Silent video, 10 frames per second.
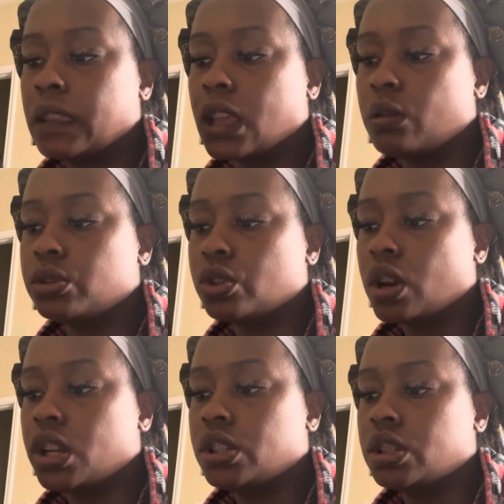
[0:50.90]
I was
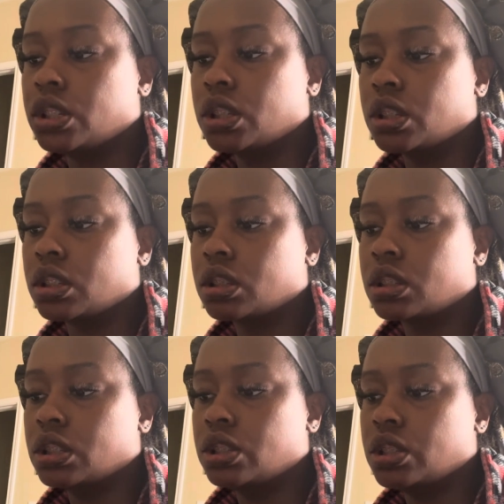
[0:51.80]
trying to
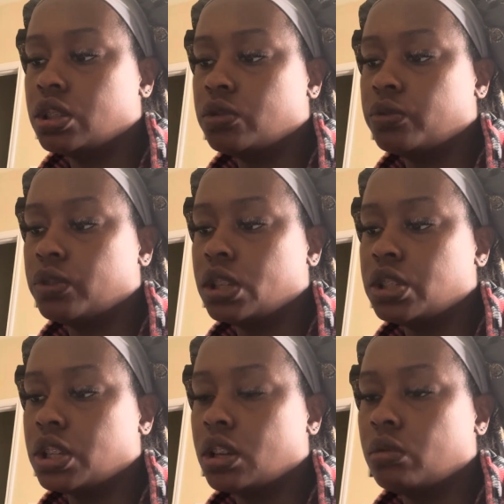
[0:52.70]
continue
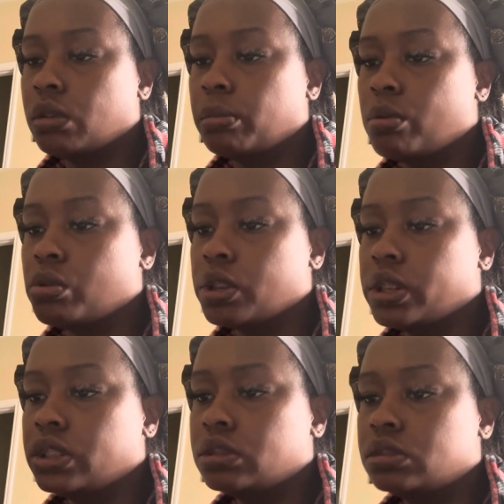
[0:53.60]
finishing a report
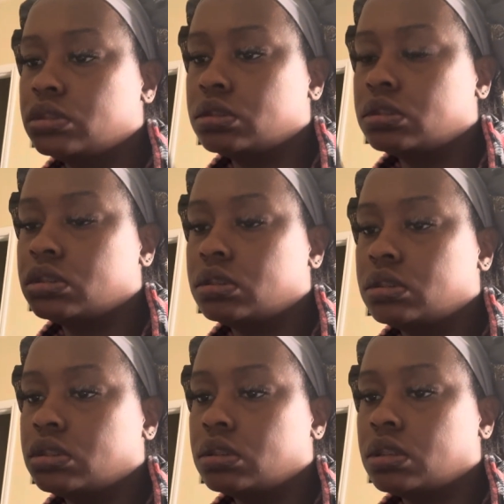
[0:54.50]

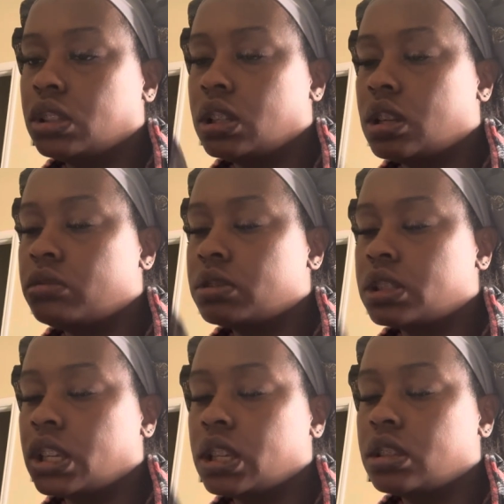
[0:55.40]
and I was
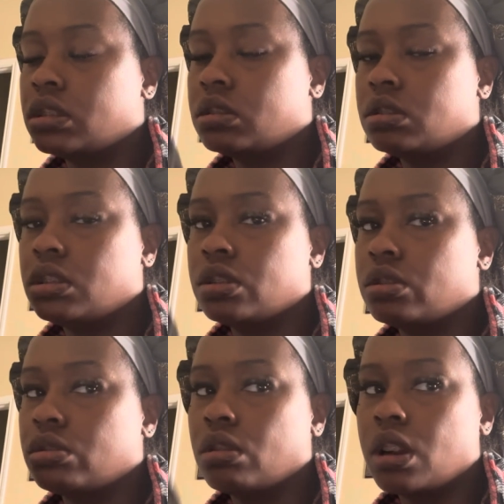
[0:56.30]
like just
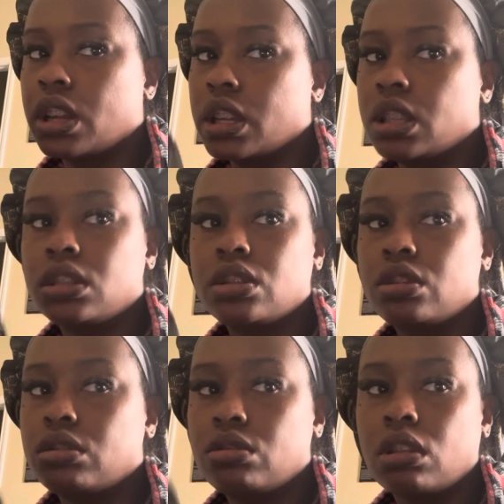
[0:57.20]
trying,
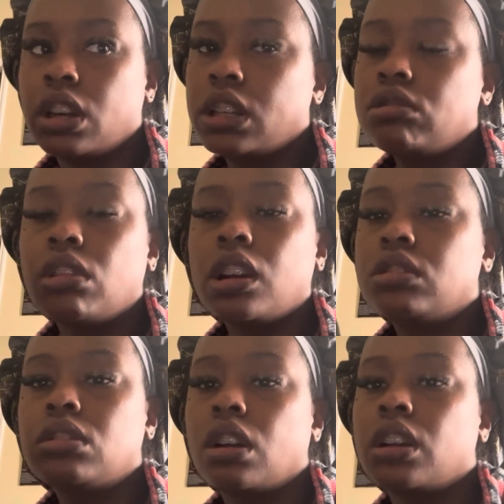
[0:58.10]
trying, trying,
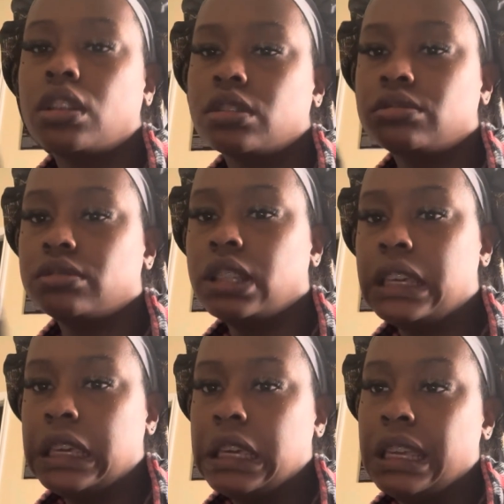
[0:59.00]
trying.
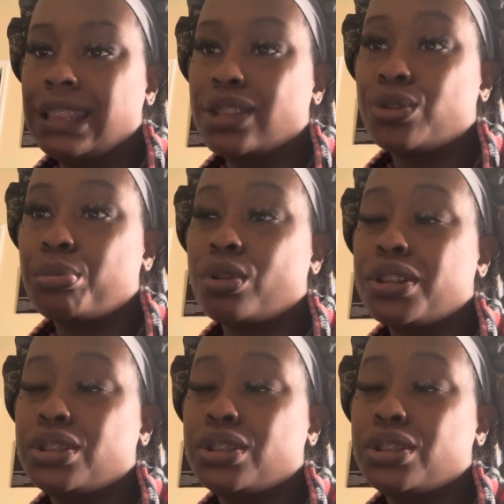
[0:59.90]
This report is